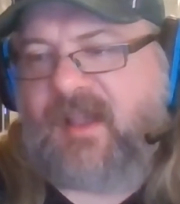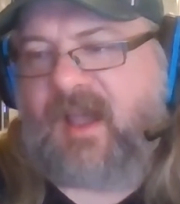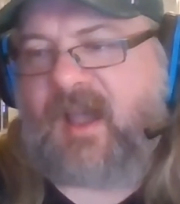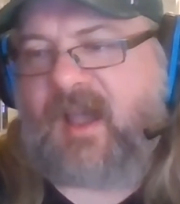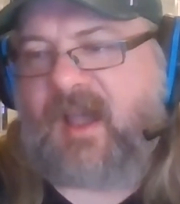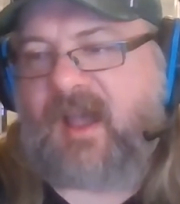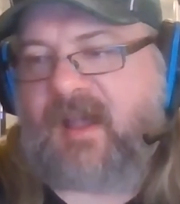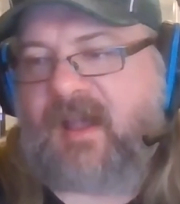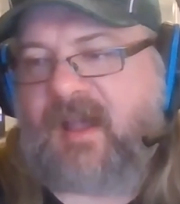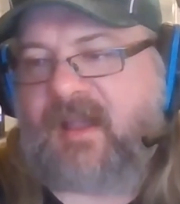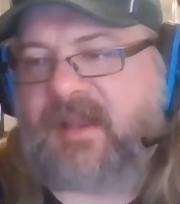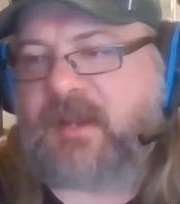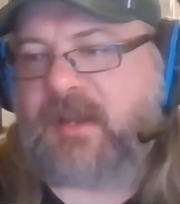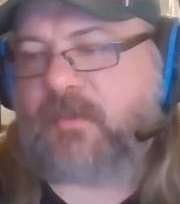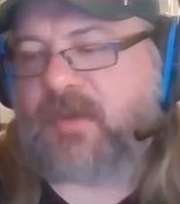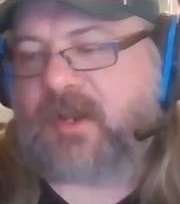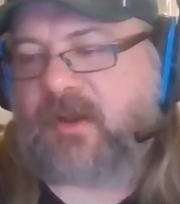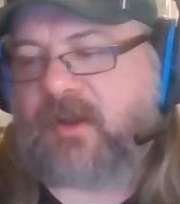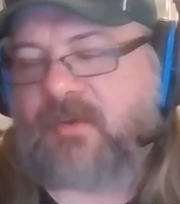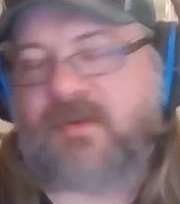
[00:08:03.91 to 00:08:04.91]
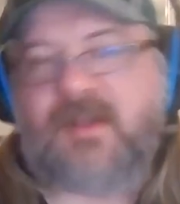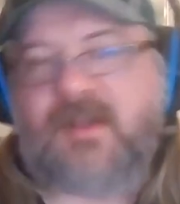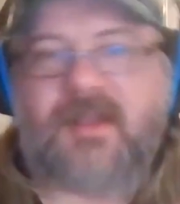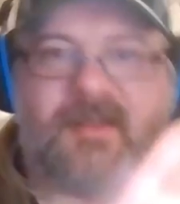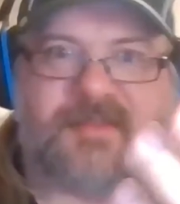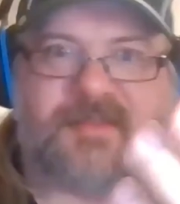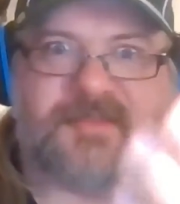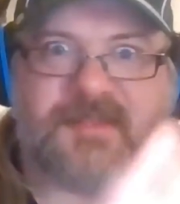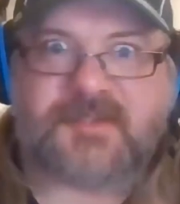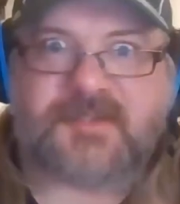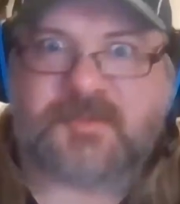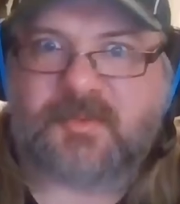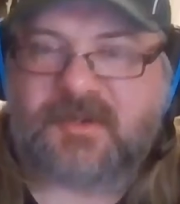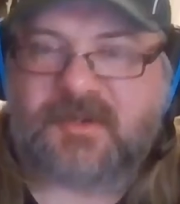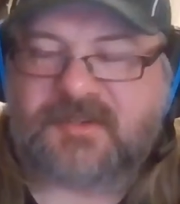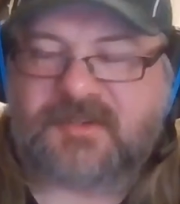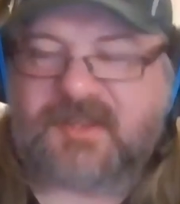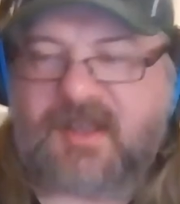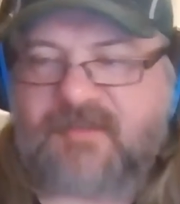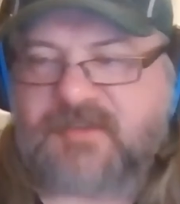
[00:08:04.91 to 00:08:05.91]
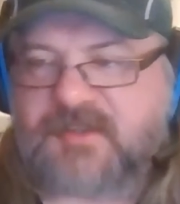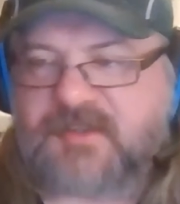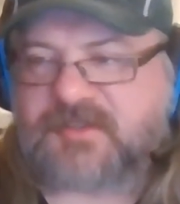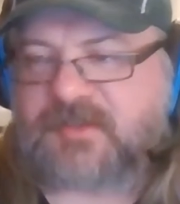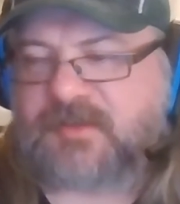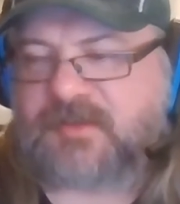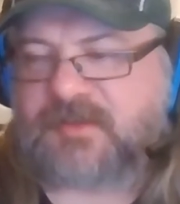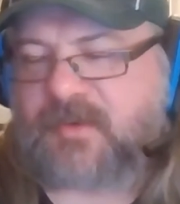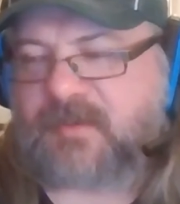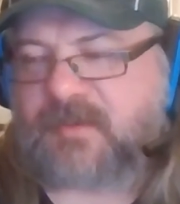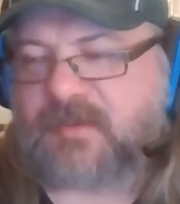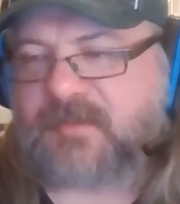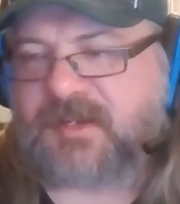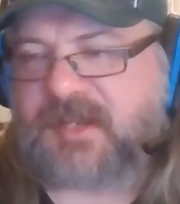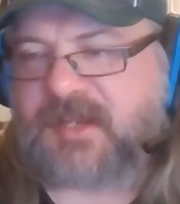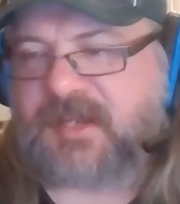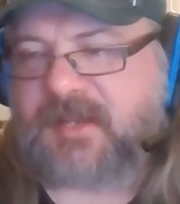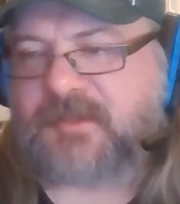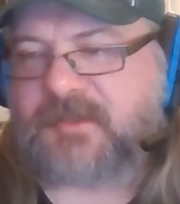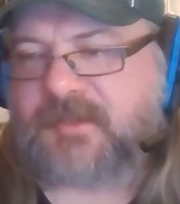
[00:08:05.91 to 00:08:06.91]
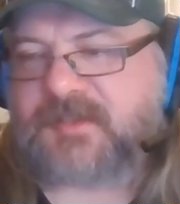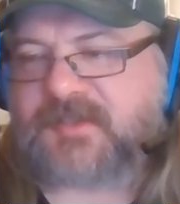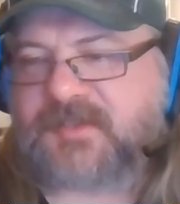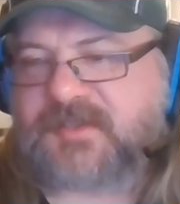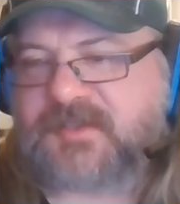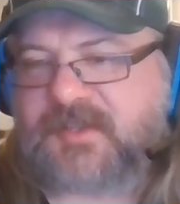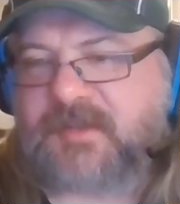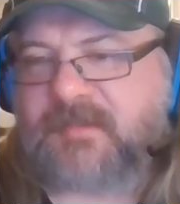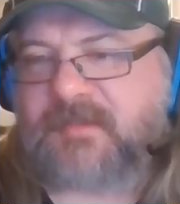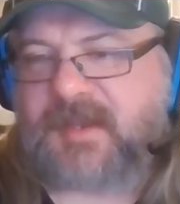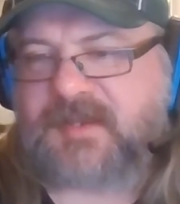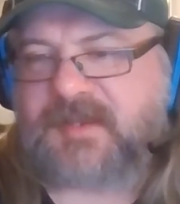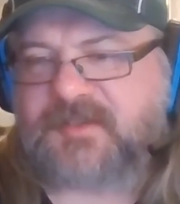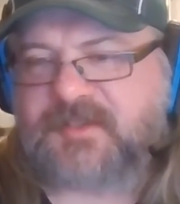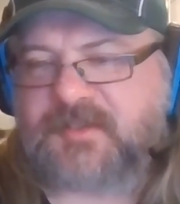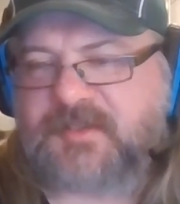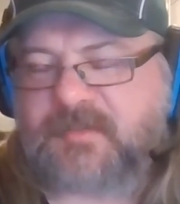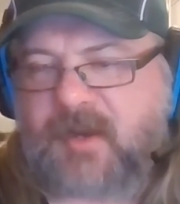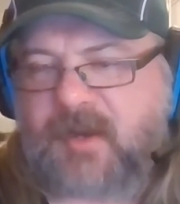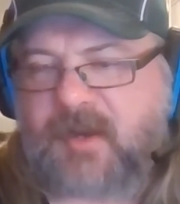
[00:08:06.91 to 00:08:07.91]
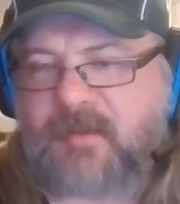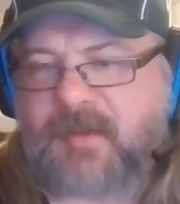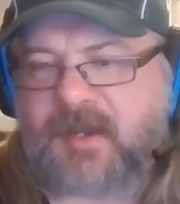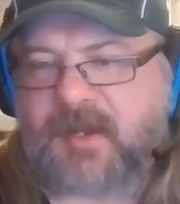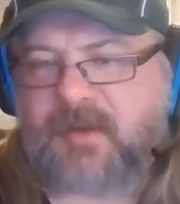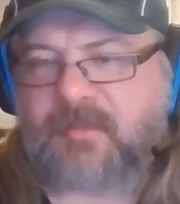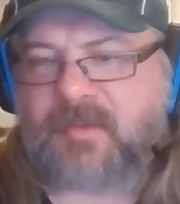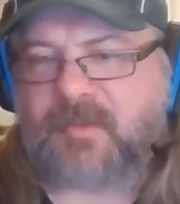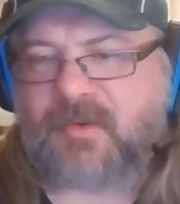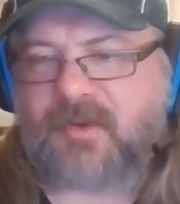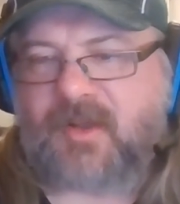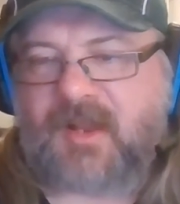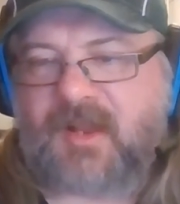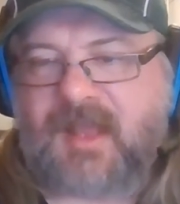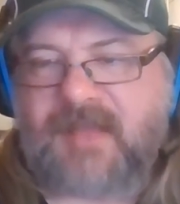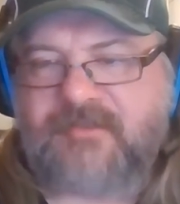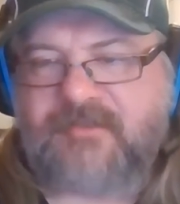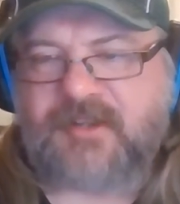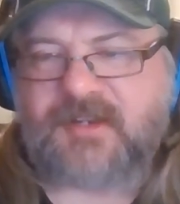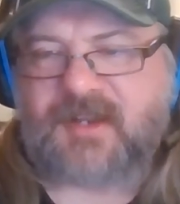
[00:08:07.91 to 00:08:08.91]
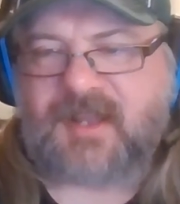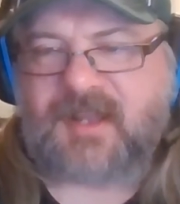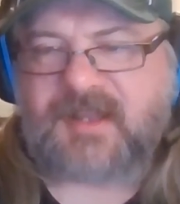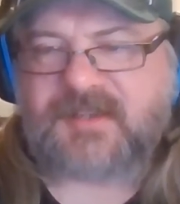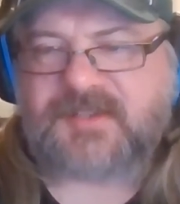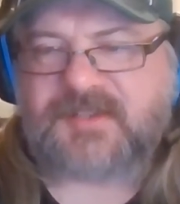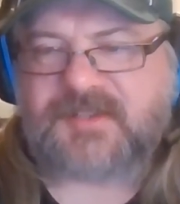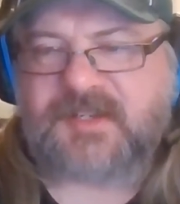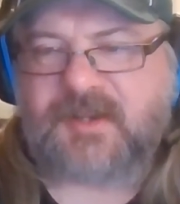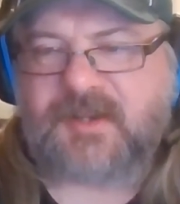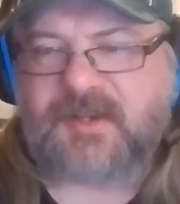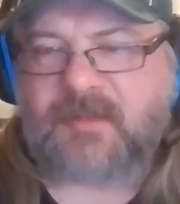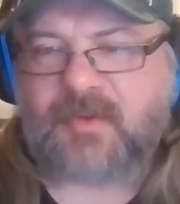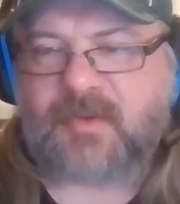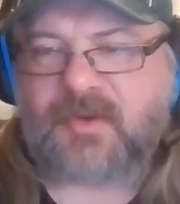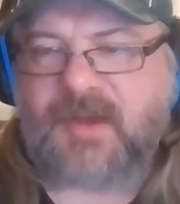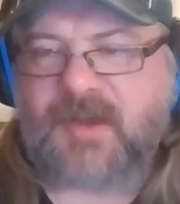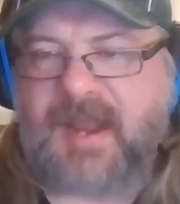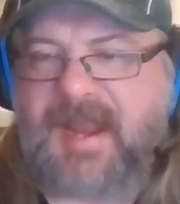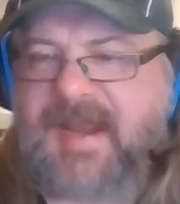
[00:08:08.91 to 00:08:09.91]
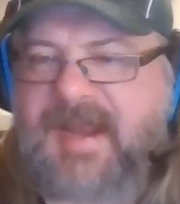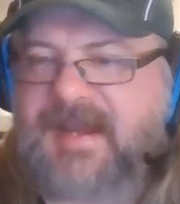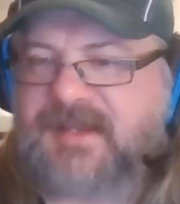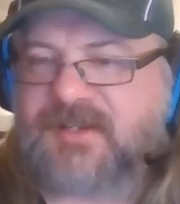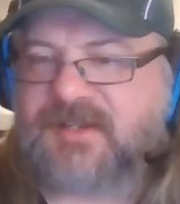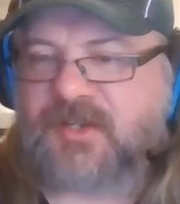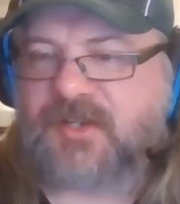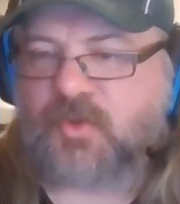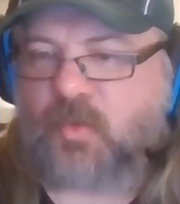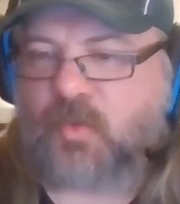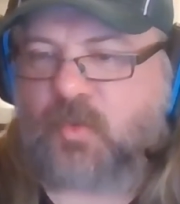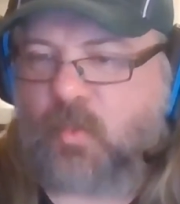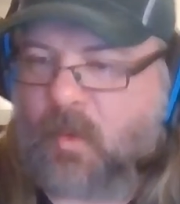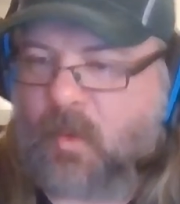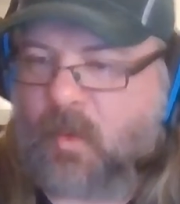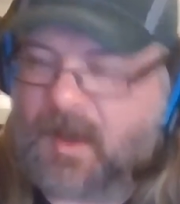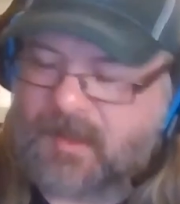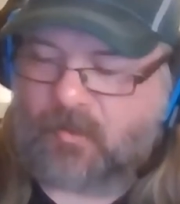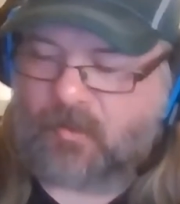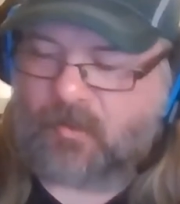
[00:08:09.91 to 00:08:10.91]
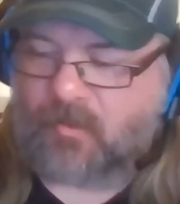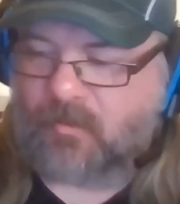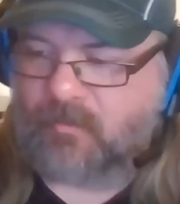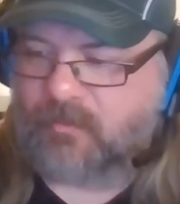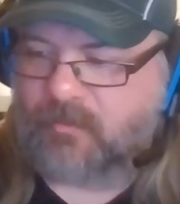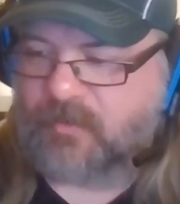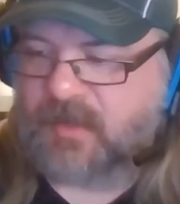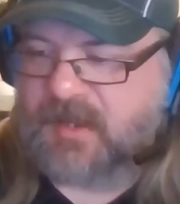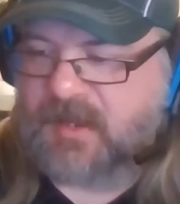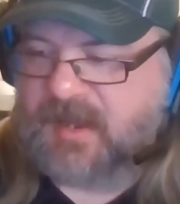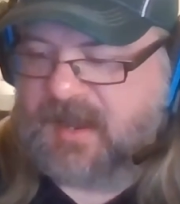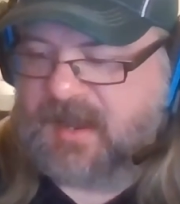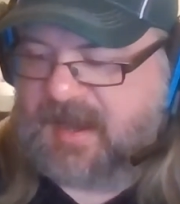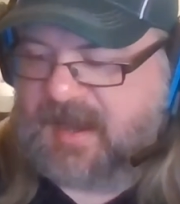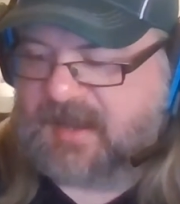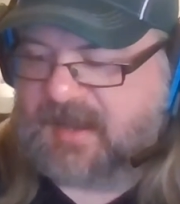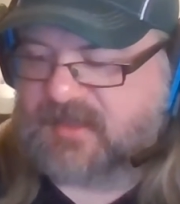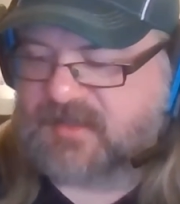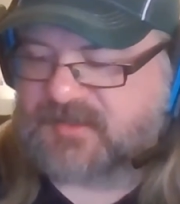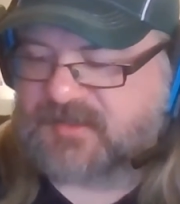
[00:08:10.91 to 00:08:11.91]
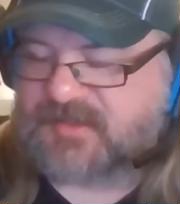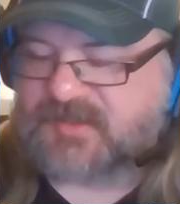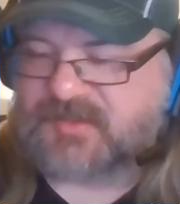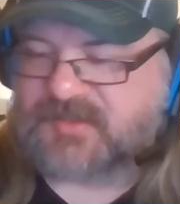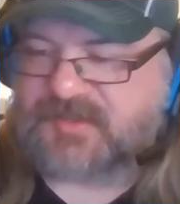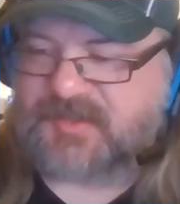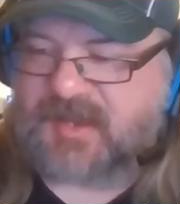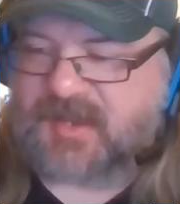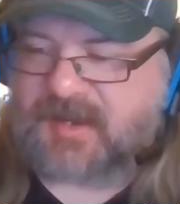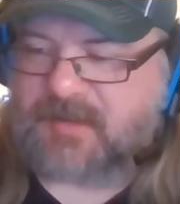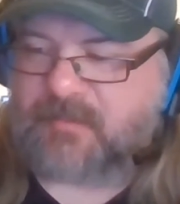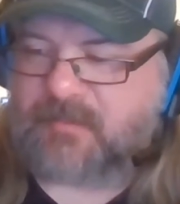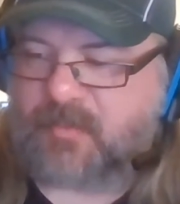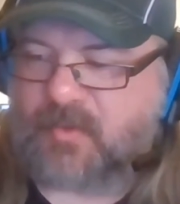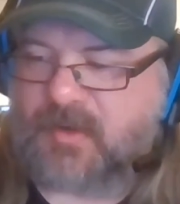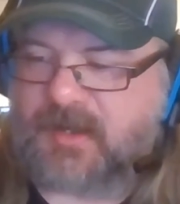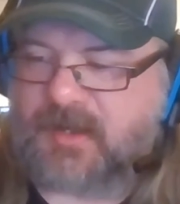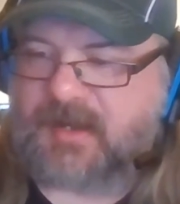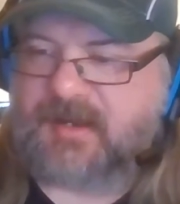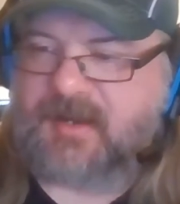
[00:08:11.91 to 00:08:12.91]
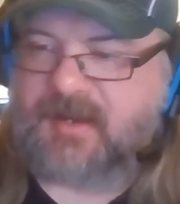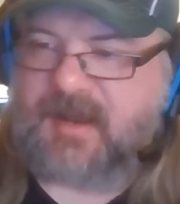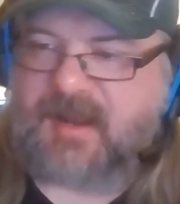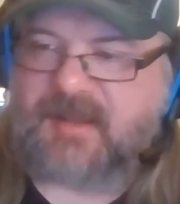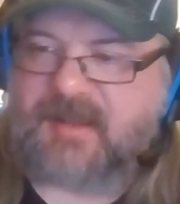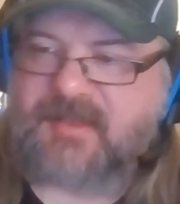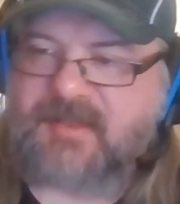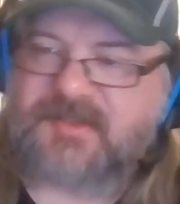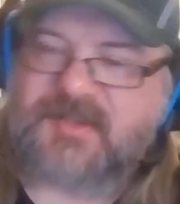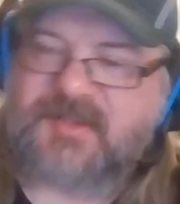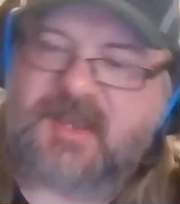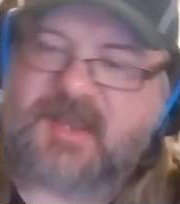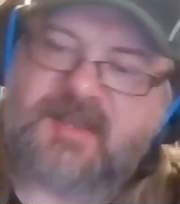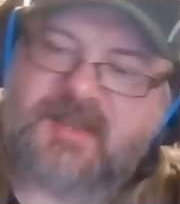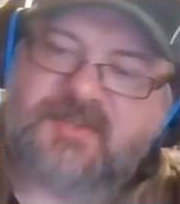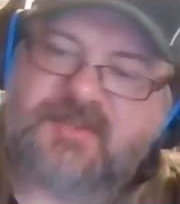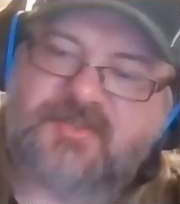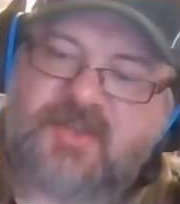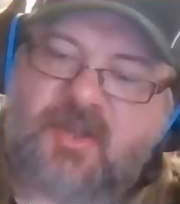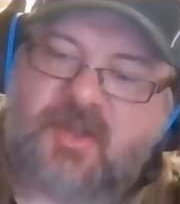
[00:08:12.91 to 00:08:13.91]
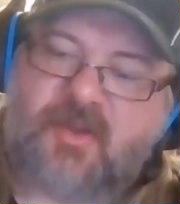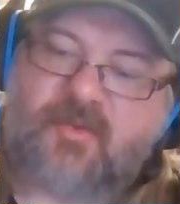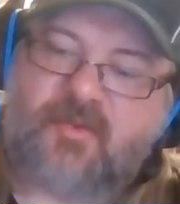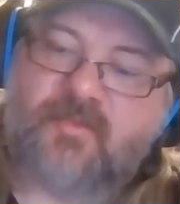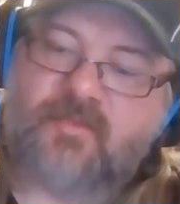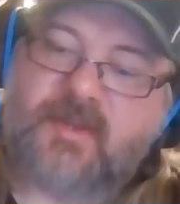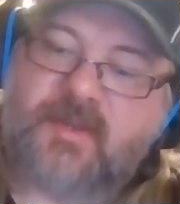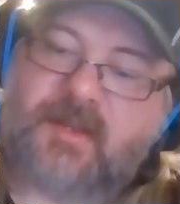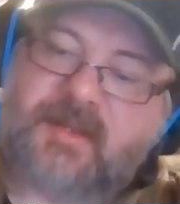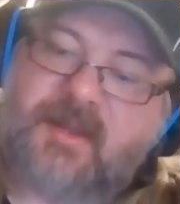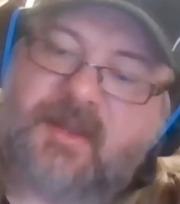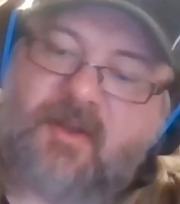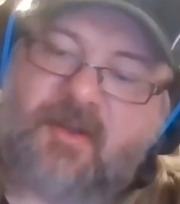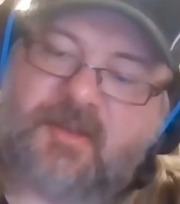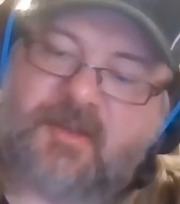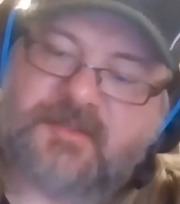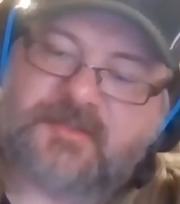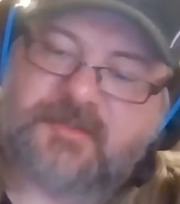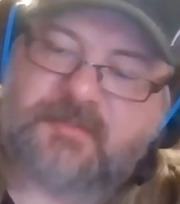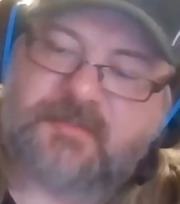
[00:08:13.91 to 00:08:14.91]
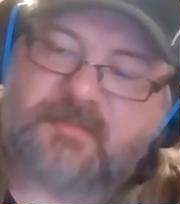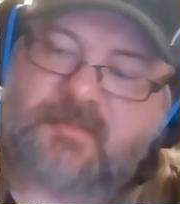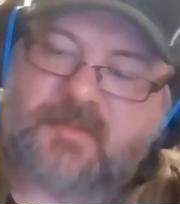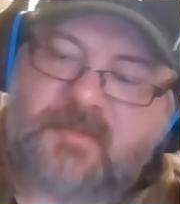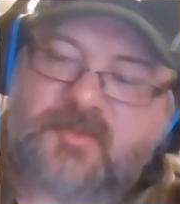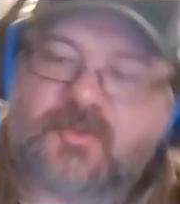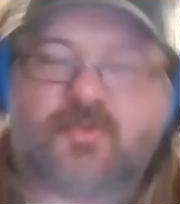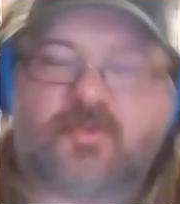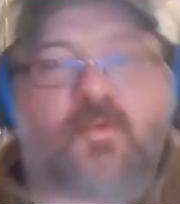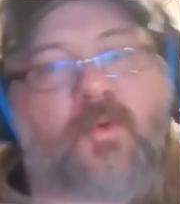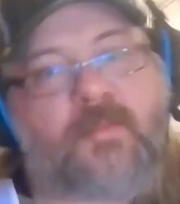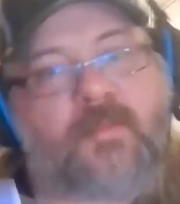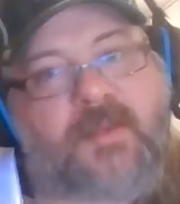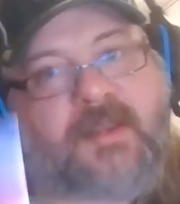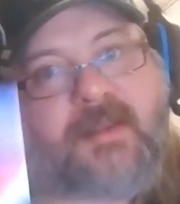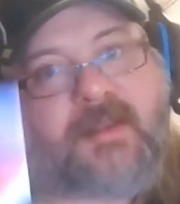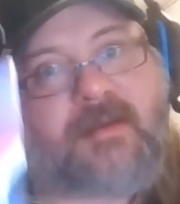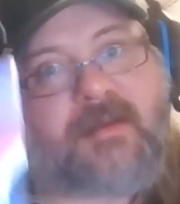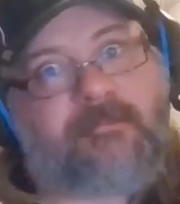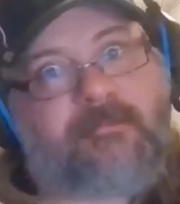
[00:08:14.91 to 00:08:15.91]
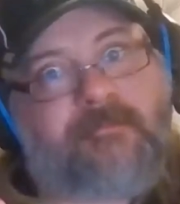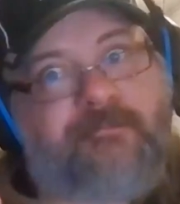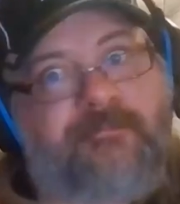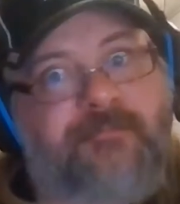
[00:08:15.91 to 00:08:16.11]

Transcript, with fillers: Uh, here we go. This one's obviously one I'm going to keep. This is the Amazing Spider Man number 11, Legacy number 812. And this is a second printing, and this has a really awesome scorpion